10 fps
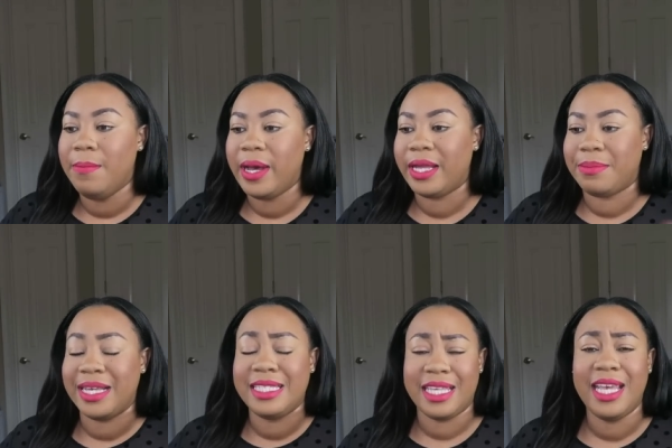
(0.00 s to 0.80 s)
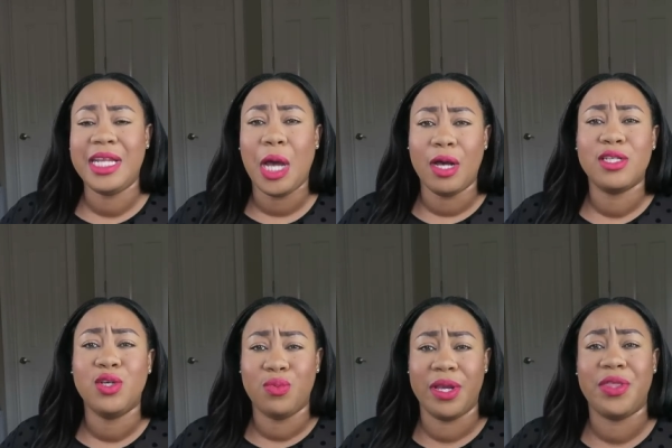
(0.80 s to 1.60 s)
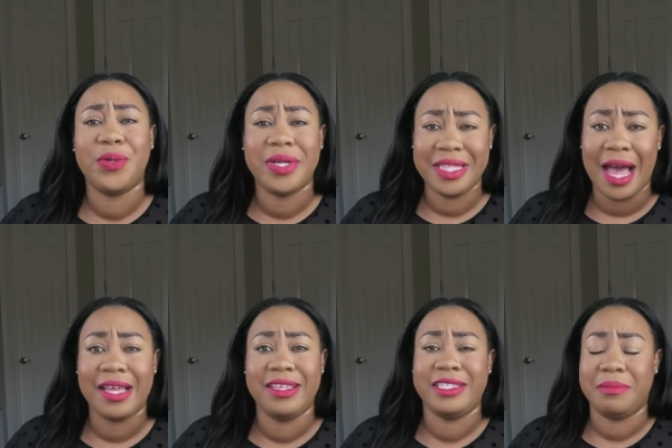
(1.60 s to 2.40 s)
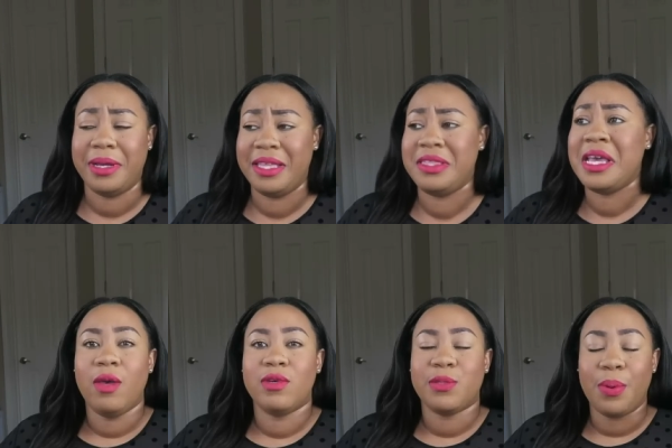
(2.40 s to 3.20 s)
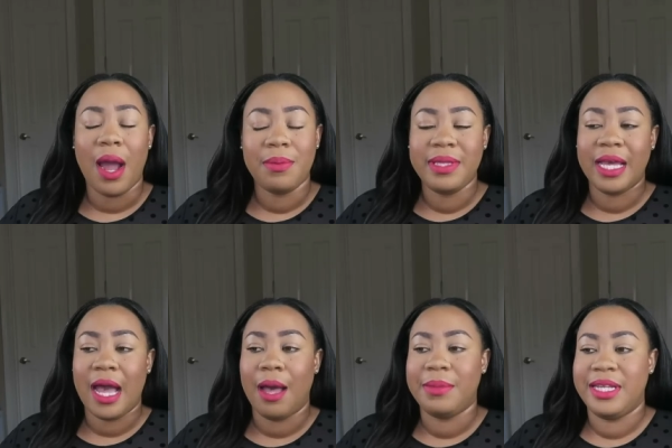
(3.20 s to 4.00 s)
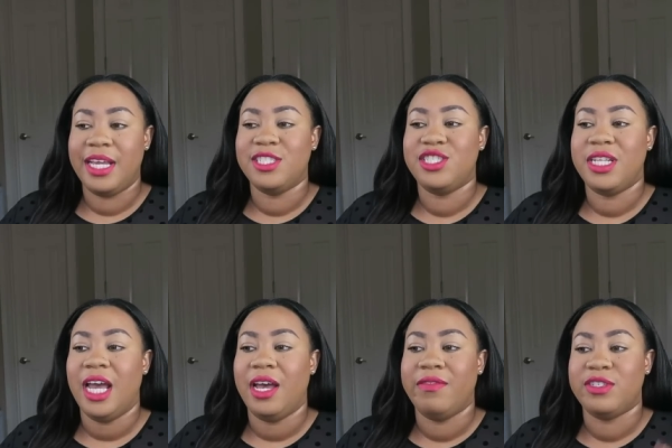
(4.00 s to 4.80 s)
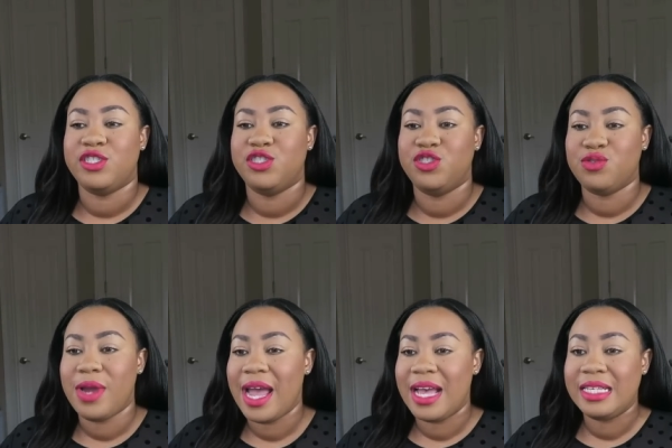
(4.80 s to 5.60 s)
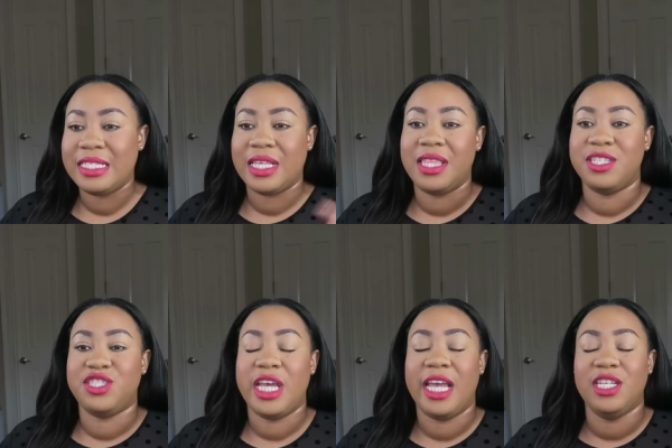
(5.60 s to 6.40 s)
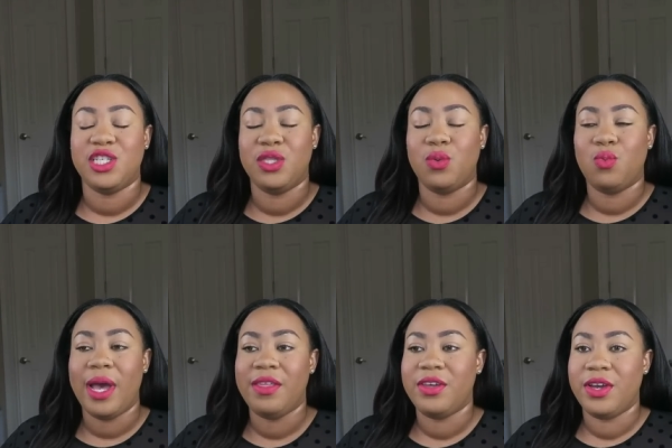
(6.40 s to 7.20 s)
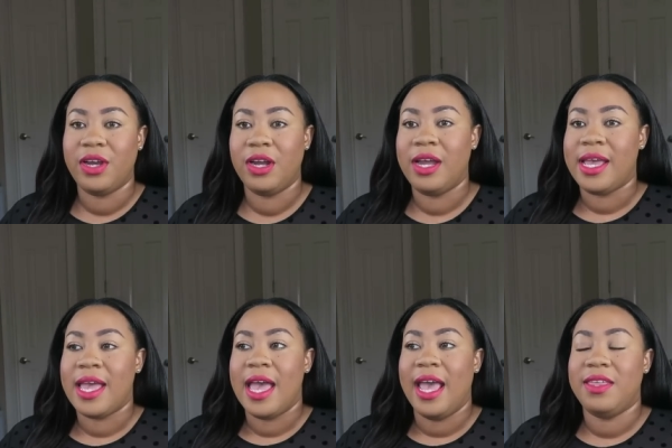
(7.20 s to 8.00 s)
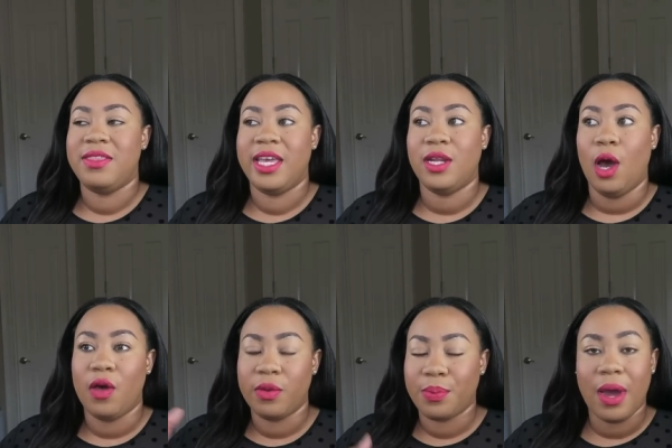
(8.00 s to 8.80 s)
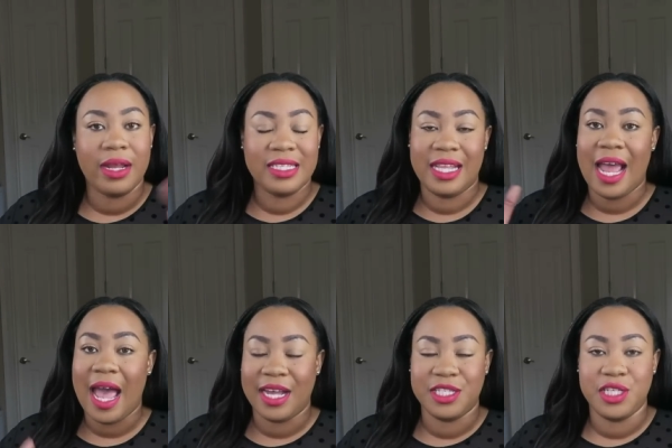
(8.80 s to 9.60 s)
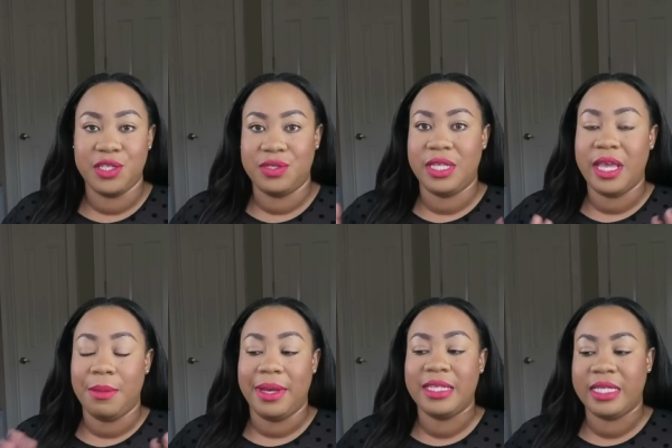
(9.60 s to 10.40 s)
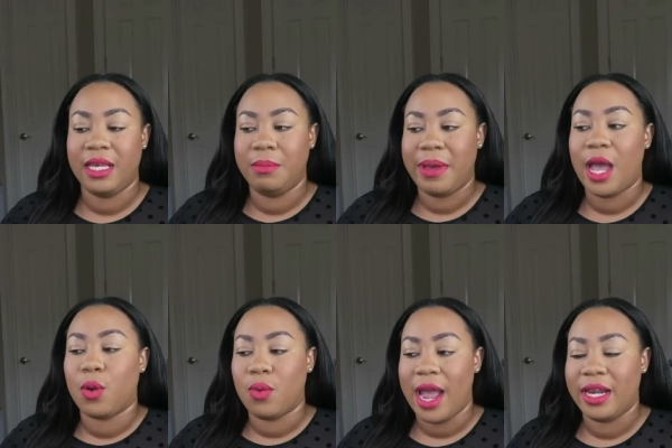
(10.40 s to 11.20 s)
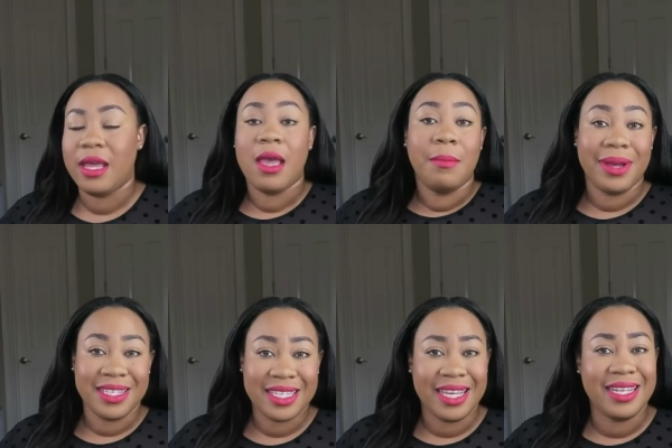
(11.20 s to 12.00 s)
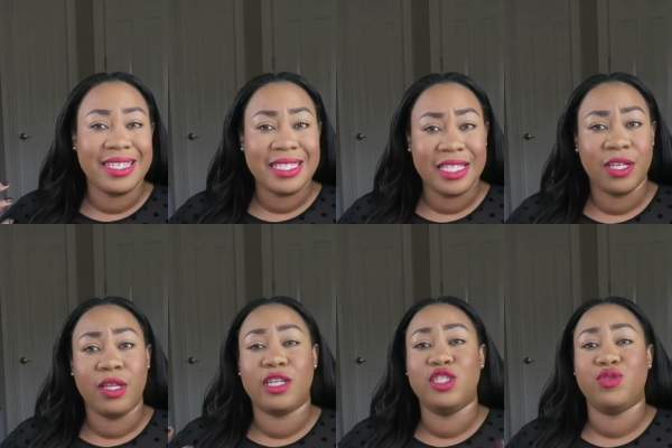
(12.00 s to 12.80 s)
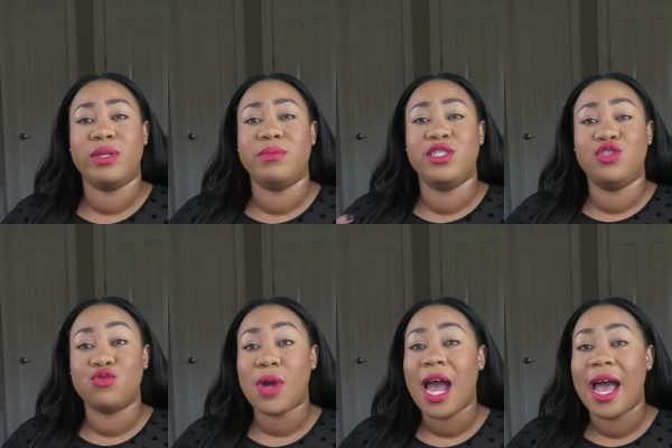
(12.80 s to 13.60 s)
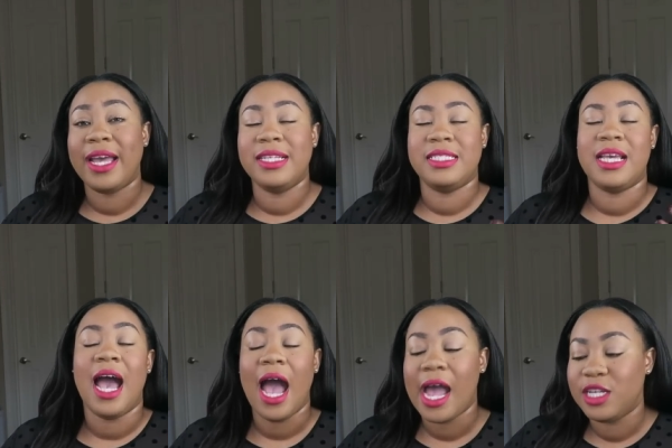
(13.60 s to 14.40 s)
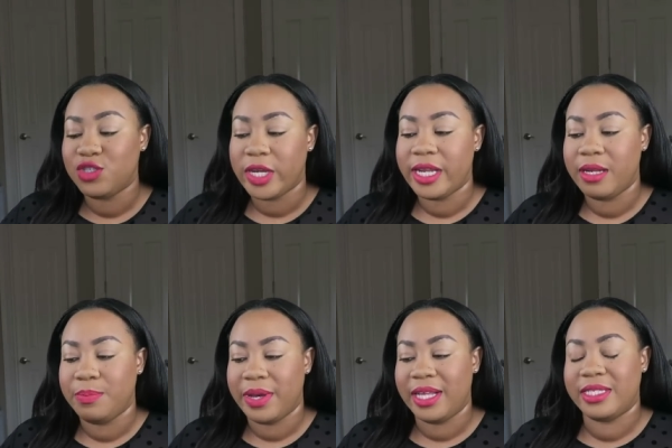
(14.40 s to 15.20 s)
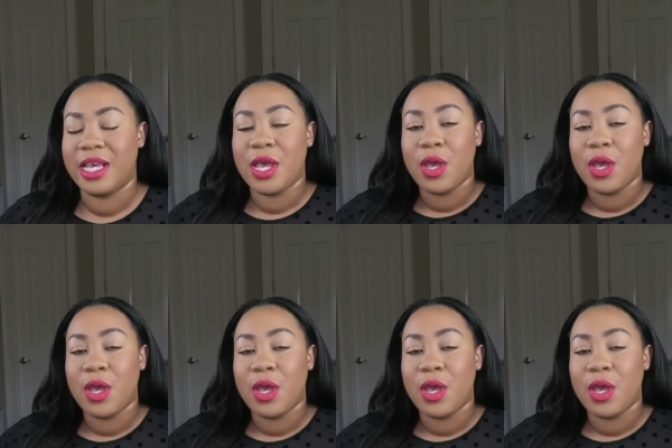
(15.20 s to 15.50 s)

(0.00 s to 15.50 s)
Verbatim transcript: but my skin also went through a lot this month. It was probably a combination of stress, the change in the weather, and then all the products that I had to use to get my skin back right. My skin is still extremely dry and dehydrated, but